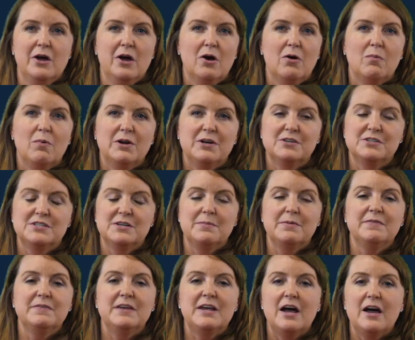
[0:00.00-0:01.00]
What are some
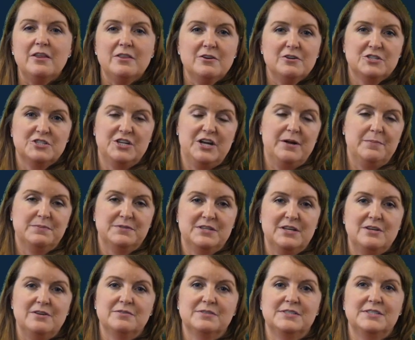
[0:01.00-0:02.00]
of the other shapes
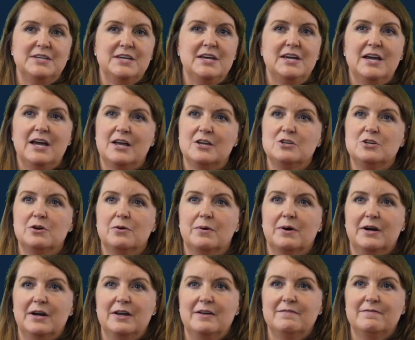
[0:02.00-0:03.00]
that you see in
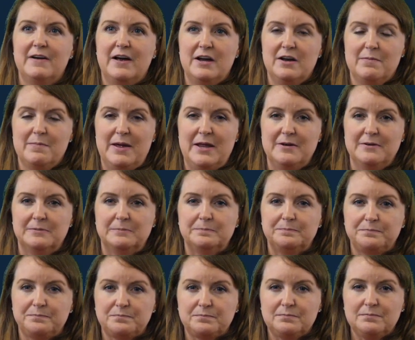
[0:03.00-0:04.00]
your environment?
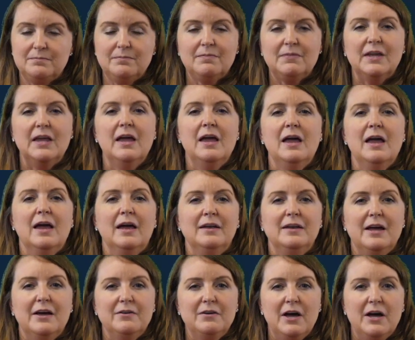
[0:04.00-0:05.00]

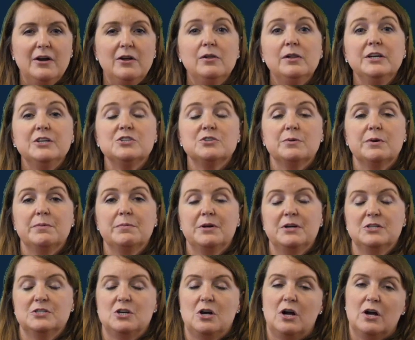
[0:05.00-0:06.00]
Now, not only do we
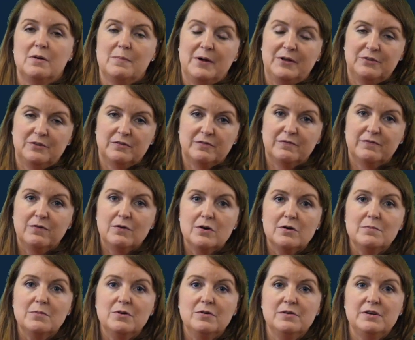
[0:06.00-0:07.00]
want to talk about the
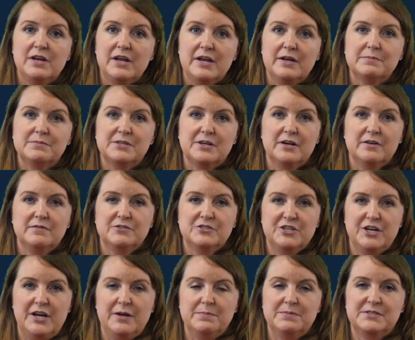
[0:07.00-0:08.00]
formal names of
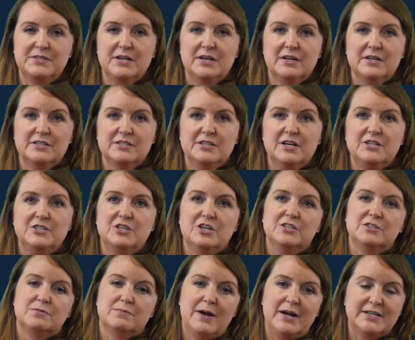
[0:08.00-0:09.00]
shapes, such
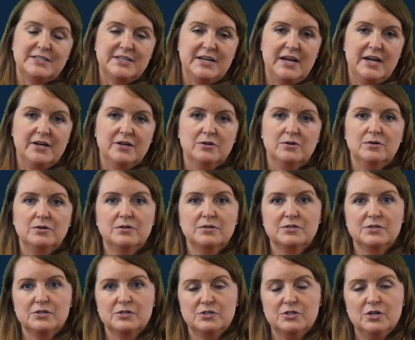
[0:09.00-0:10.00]
as
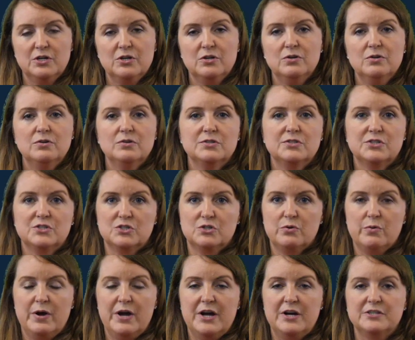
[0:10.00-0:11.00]
rectangles, circles,
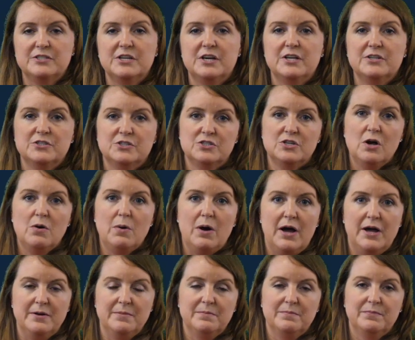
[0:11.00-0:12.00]
squares, and so
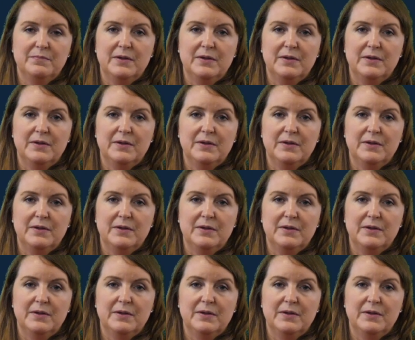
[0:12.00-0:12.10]
on,